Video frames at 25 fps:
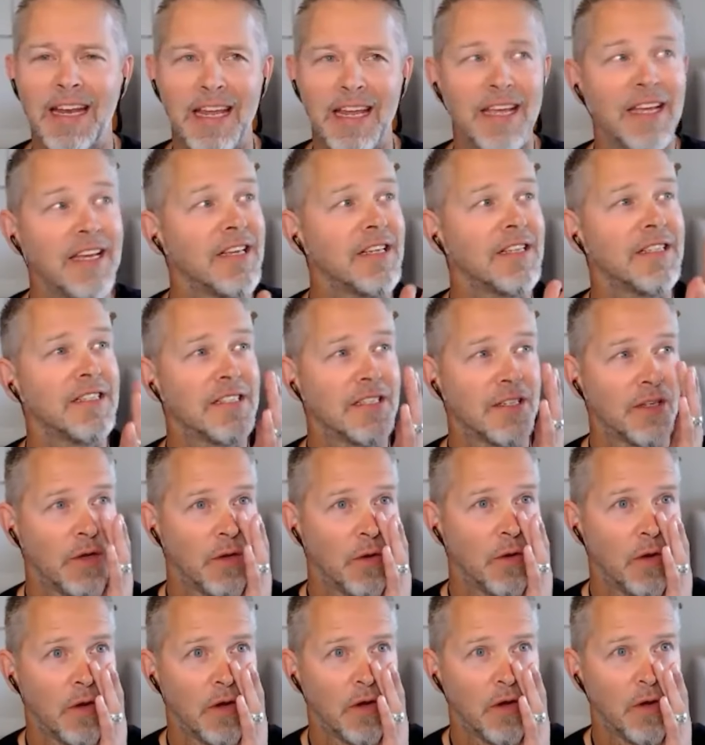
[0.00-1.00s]
is
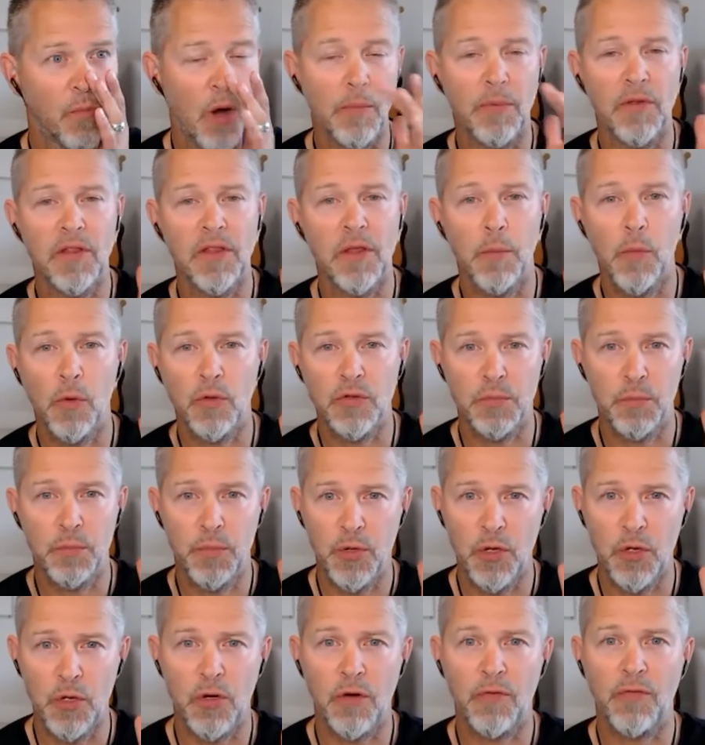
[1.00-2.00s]
probably the most
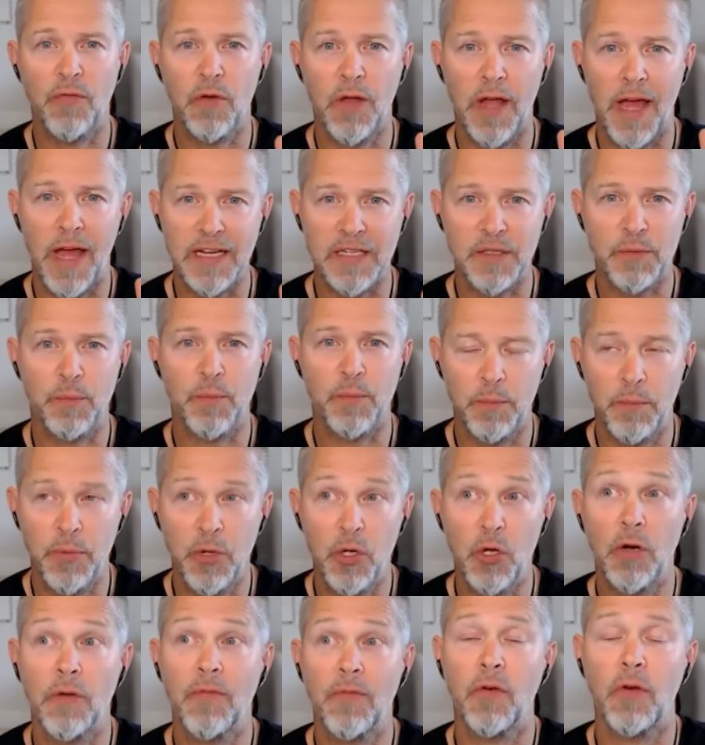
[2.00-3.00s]
beautiful
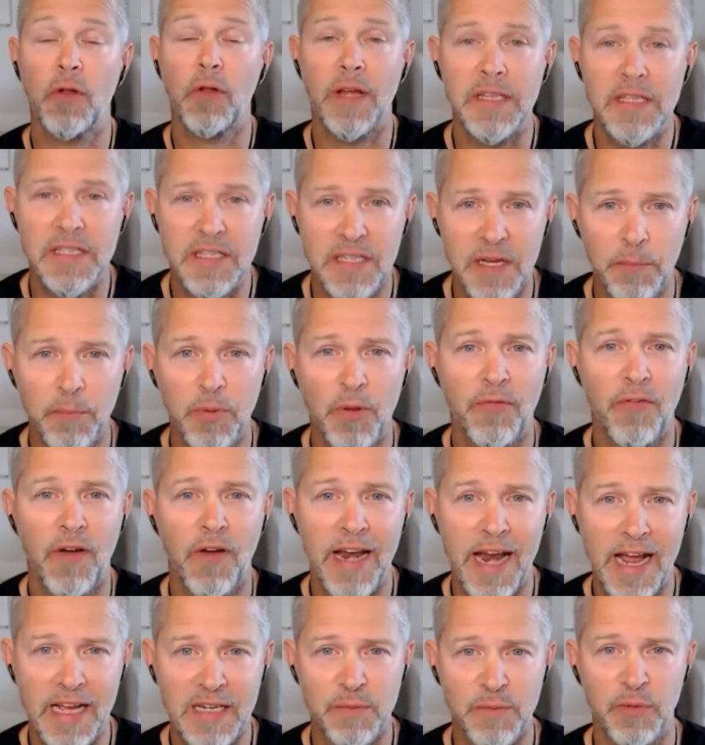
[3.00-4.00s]
and
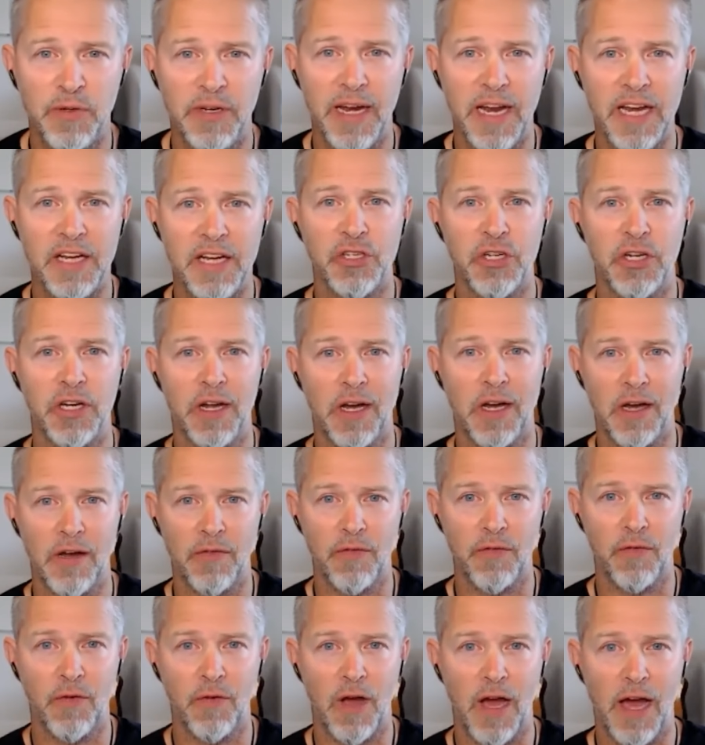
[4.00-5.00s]
simplified explanation
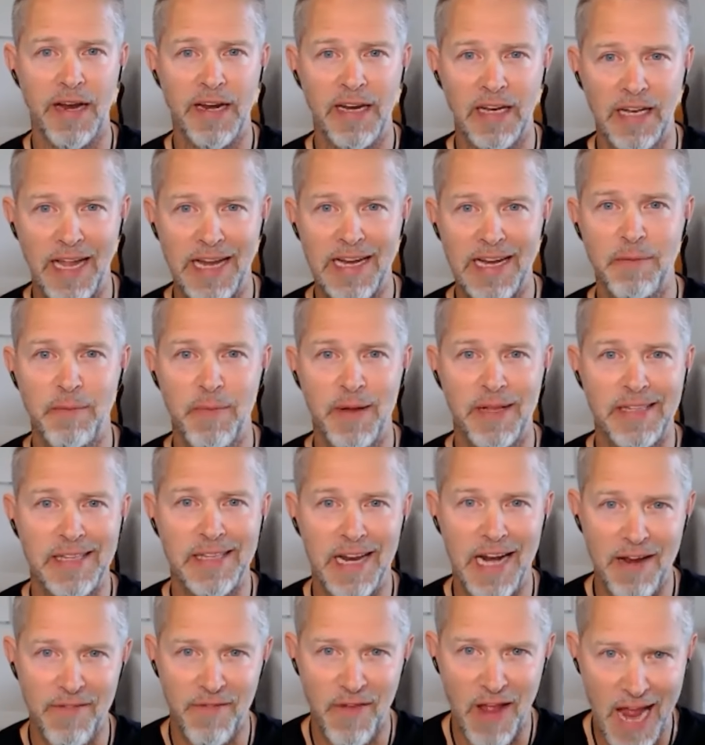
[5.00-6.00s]
of enlightenment
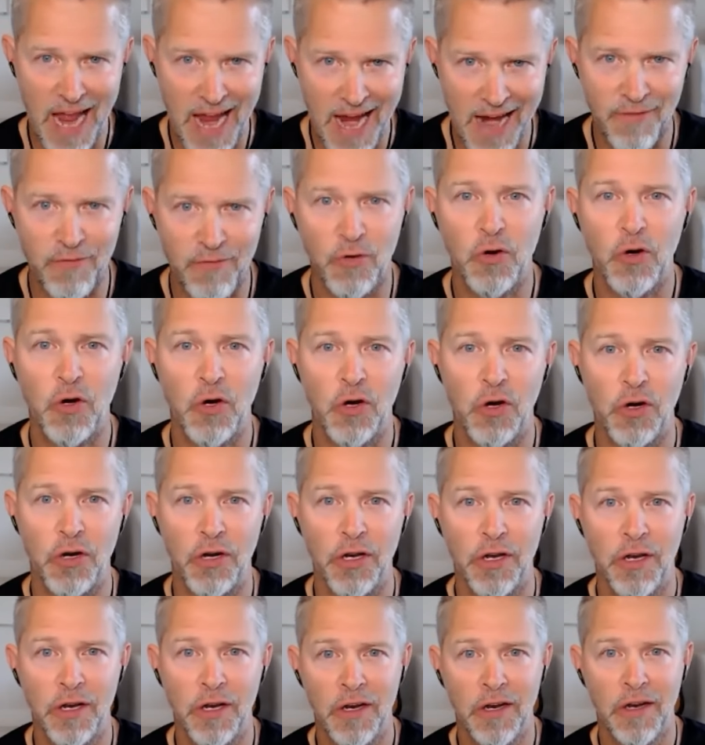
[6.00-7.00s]
that I've ever heard.